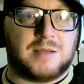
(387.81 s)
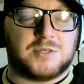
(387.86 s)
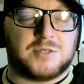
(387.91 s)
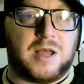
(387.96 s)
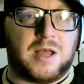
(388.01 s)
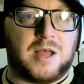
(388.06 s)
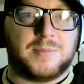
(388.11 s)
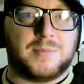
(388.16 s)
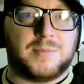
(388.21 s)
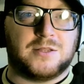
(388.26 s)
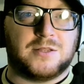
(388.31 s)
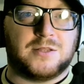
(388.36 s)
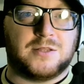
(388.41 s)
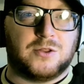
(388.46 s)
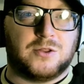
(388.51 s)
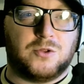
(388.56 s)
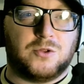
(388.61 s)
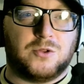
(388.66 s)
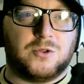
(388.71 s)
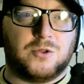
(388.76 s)
lucky to
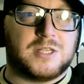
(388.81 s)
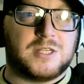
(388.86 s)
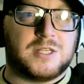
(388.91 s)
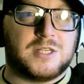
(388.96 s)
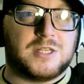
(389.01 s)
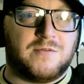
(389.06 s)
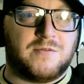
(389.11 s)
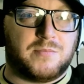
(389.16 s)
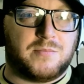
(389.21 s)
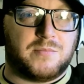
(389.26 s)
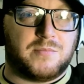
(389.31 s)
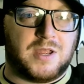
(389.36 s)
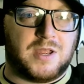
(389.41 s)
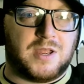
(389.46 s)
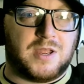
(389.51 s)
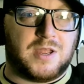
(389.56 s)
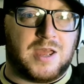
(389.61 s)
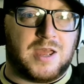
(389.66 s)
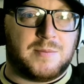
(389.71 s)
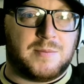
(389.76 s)
even bring it game at
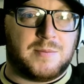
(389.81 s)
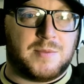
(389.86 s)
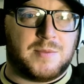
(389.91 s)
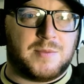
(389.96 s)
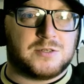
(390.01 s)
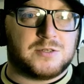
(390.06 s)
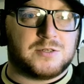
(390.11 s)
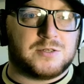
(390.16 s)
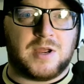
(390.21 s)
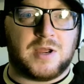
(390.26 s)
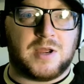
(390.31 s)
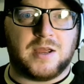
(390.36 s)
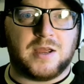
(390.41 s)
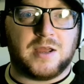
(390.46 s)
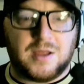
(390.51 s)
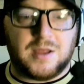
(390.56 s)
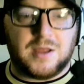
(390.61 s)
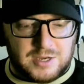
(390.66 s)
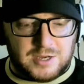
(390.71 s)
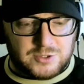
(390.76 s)
this rate. Just
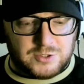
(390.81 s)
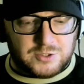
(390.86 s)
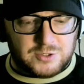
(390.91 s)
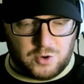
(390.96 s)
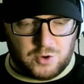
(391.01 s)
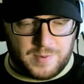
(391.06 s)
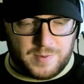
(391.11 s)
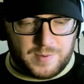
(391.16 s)
hope I can.